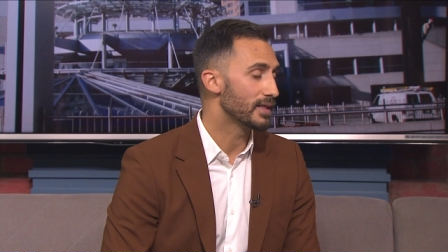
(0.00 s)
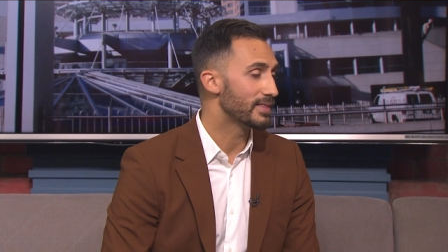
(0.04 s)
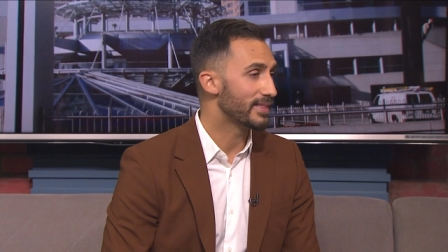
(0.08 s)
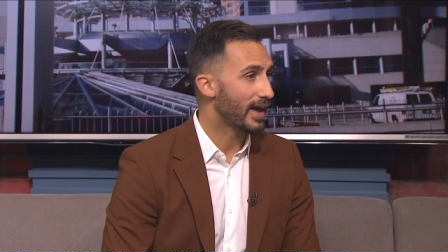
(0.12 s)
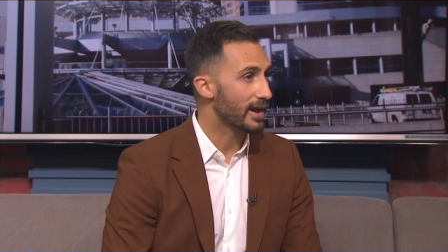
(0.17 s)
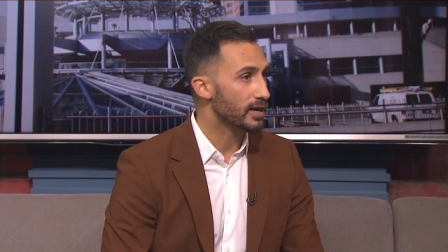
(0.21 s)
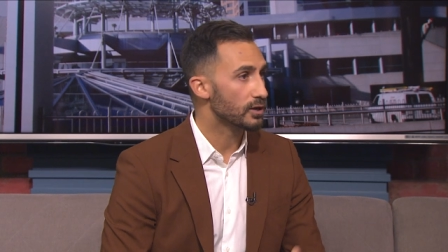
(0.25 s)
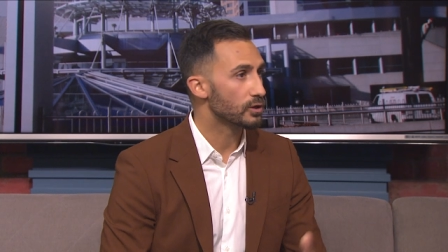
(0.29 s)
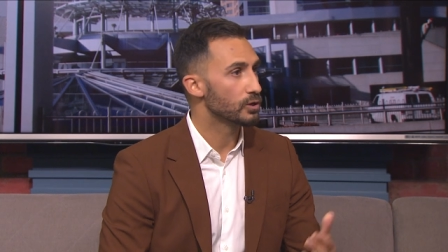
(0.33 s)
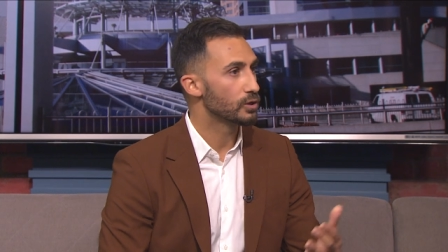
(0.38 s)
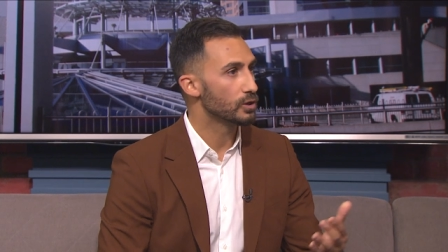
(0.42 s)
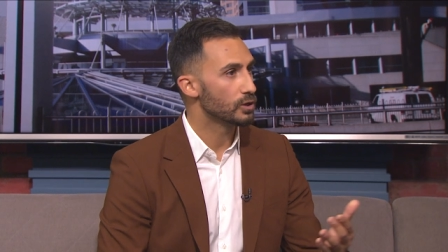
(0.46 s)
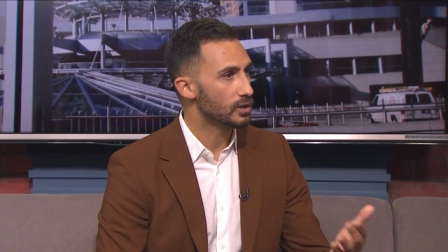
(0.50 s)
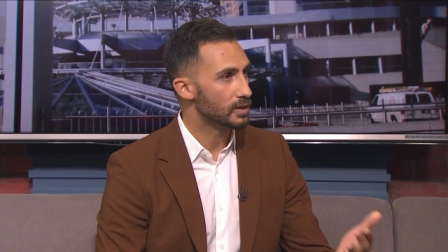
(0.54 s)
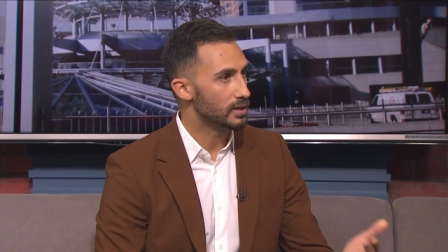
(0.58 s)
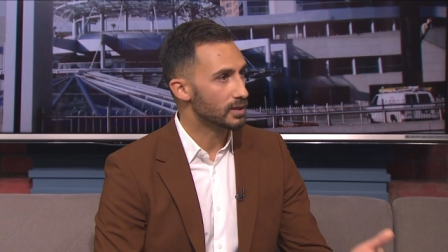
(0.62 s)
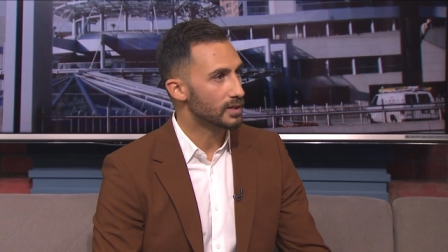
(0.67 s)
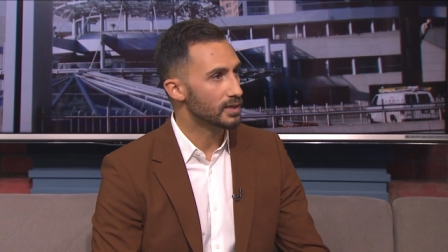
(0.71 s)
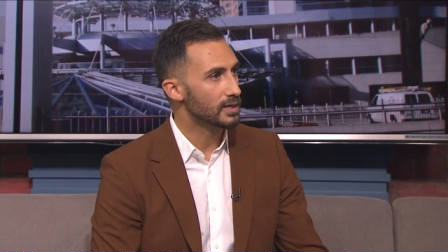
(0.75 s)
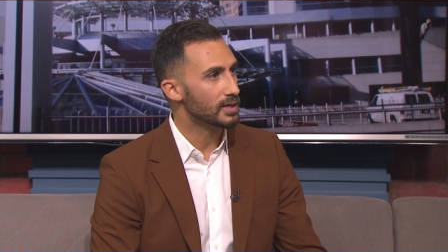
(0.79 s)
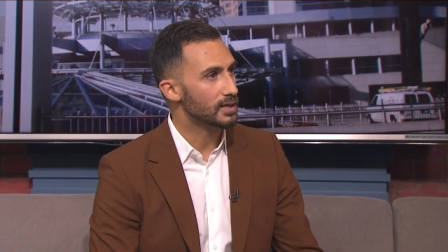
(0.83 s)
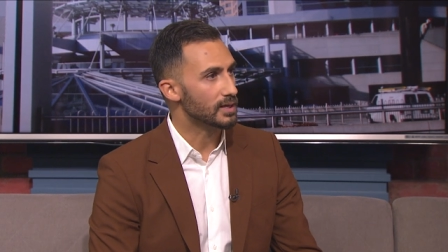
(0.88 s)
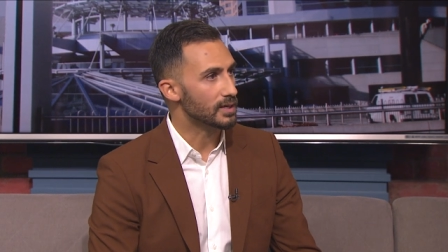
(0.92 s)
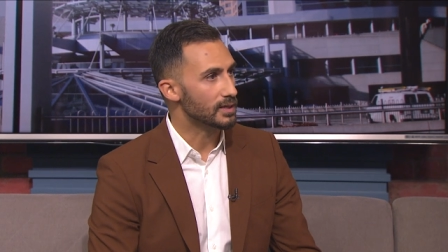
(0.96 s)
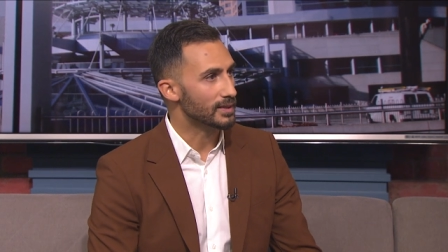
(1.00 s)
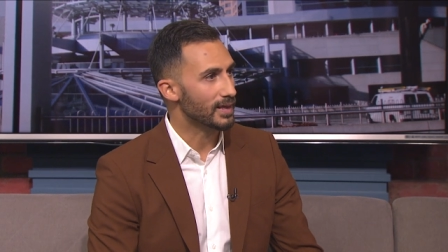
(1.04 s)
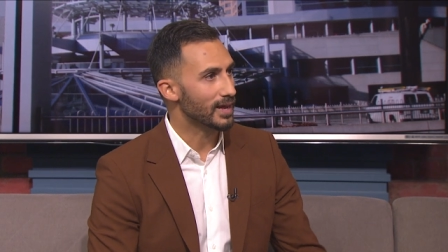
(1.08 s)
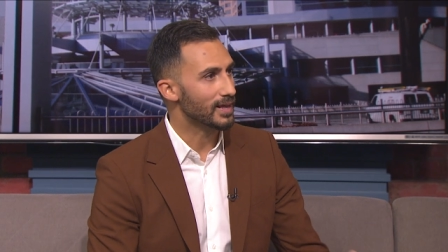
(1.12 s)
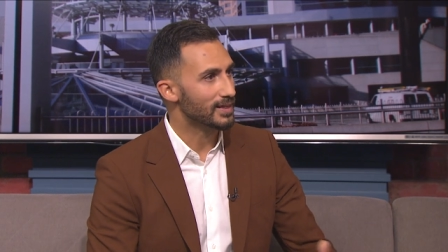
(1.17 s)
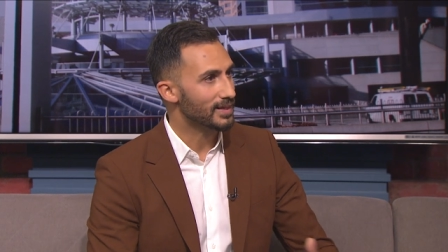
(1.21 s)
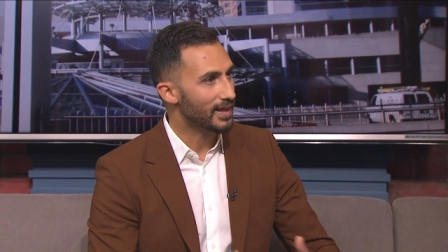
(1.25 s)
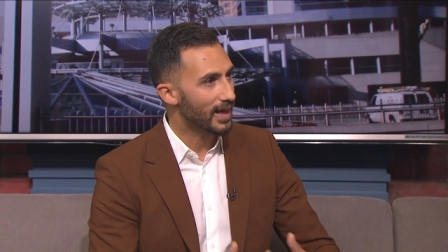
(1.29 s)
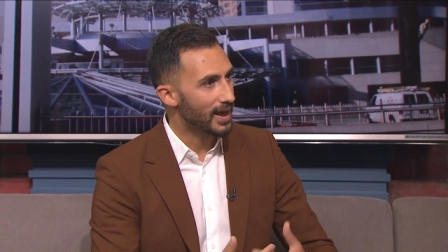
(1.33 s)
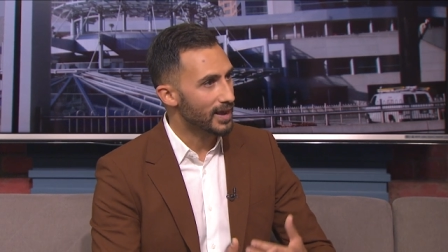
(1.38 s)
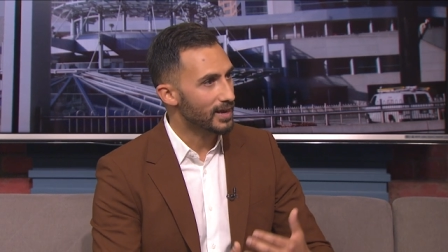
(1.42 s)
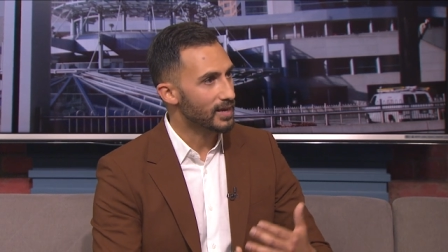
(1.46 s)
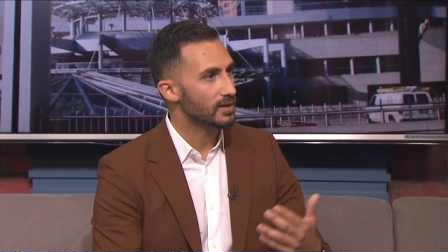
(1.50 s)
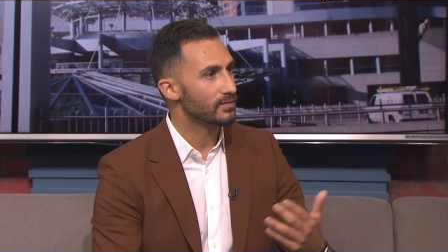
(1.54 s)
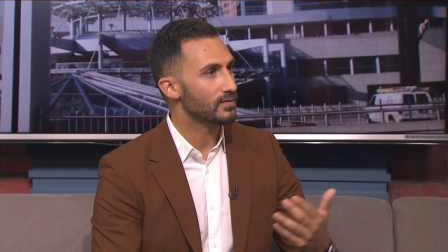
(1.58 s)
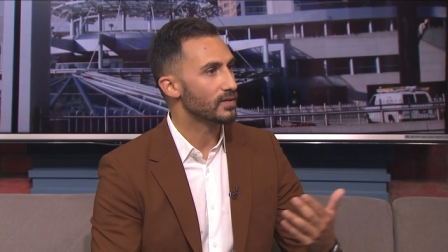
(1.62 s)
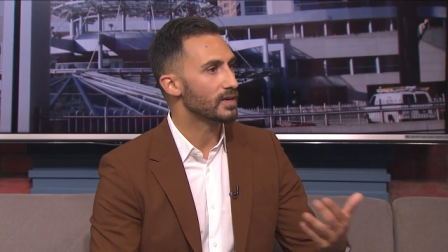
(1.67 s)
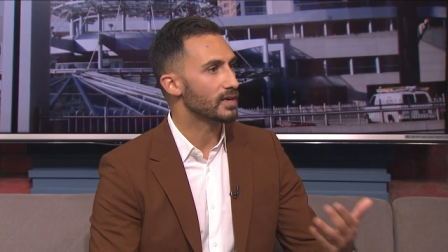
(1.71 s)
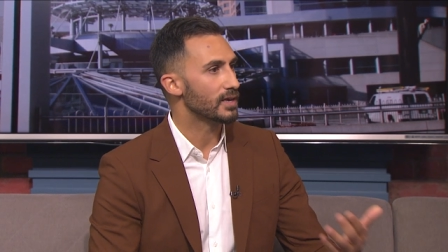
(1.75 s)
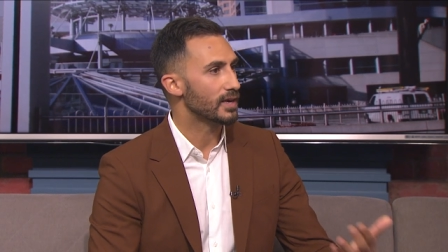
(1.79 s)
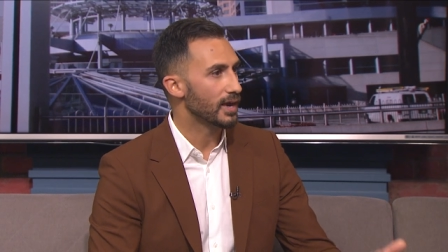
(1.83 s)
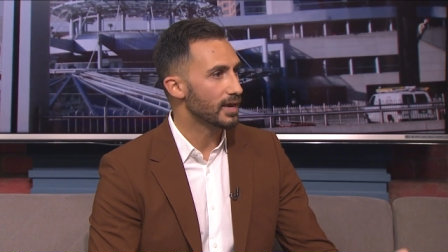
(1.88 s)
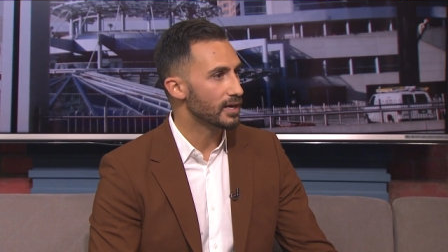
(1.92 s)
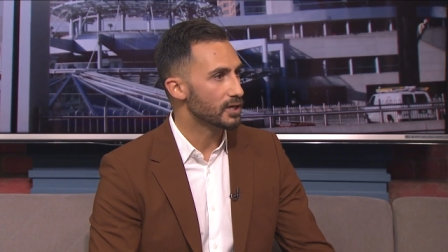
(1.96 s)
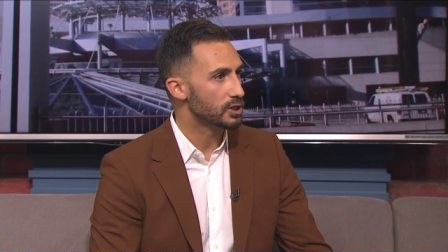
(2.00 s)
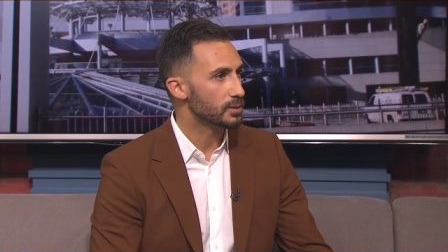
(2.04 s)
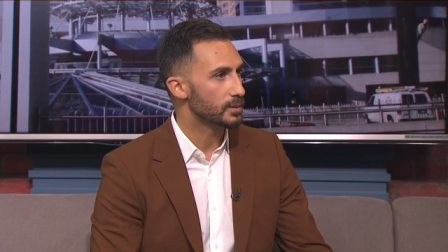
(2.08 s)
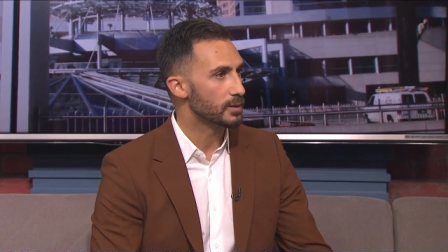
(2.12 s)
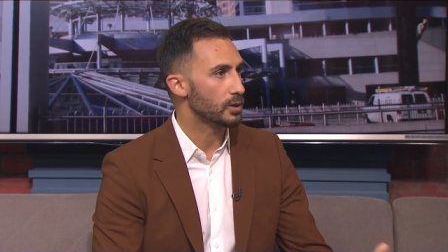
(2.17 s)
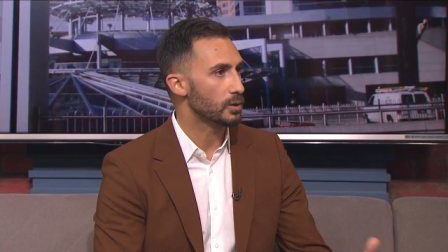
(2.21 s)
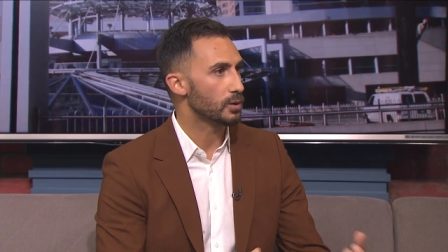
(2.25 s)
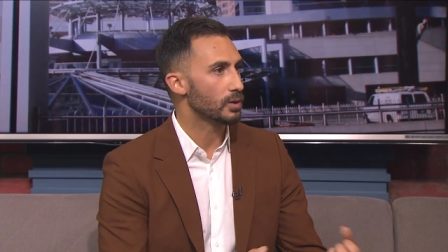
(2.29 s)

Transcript: And that could lead, that lack of engagement